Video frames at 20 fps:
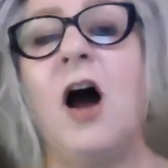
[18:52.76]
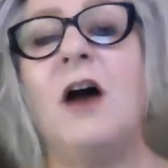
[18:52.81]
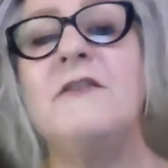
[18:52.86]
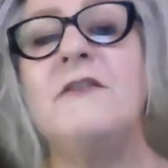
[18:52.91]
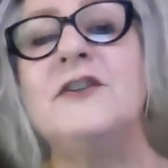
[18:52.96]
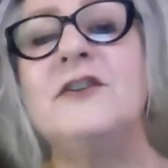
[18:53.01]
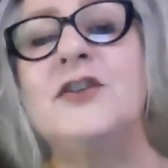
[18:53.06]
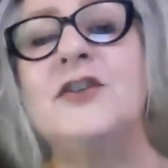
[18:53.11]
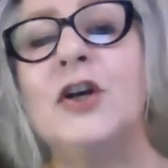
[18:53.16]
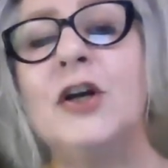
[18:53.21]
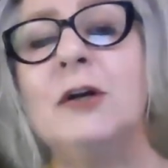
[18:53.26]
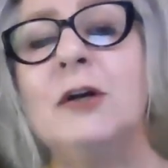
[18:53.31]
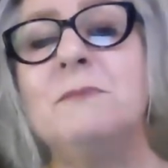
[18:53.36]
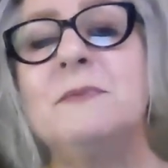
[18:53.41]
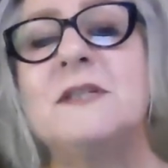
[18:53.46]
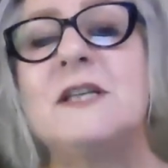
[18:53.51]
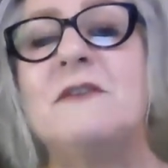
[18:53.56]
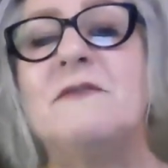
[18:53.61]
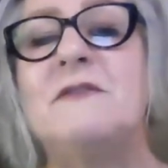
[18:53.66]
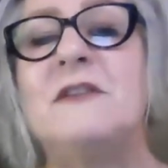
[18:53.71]
On the
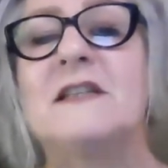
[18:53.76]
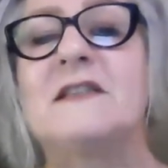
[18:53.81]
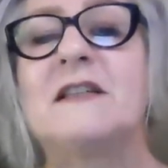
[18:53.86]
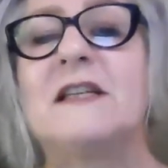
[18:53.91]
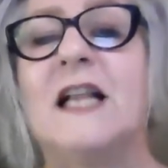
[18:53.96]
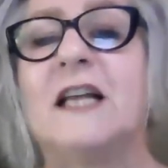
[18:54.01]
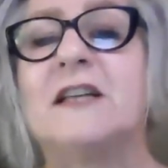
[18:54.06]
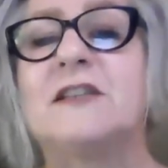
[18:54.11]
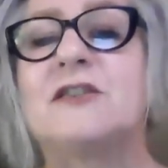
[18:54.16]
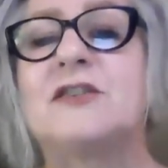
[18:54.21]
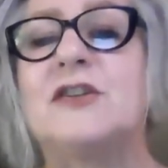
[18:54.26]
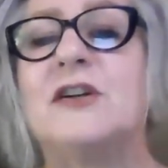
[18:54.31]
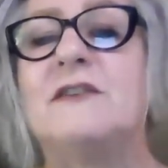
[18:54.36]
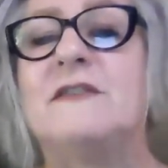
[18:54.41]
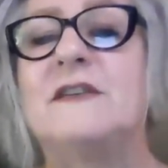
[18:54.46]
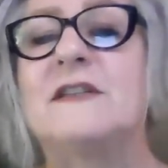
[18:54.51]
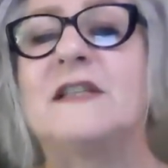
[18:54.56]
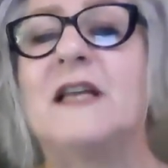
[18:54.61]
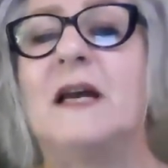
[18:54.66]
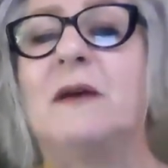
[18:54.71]
terms of this cluster
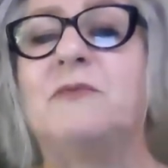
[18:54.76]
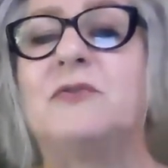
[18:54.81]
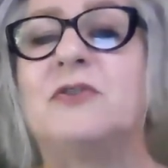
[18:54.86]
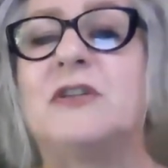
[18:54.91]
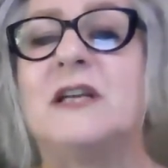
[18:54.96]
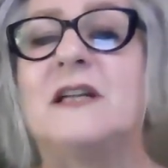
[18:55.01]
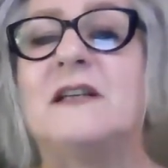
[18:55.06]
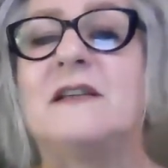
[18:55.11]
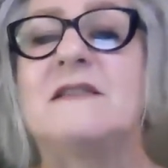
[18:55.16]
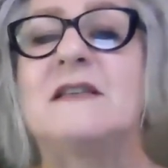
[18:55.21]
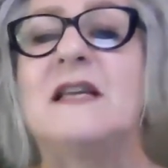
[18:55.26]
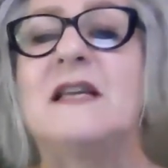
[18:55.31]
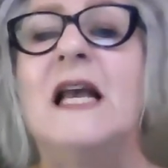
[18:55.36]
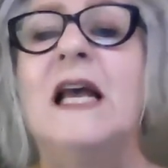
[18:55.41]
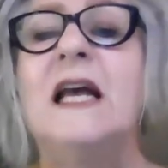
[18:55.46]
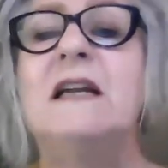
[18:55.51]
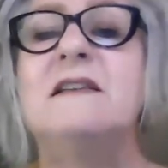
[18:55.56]
of assumptions,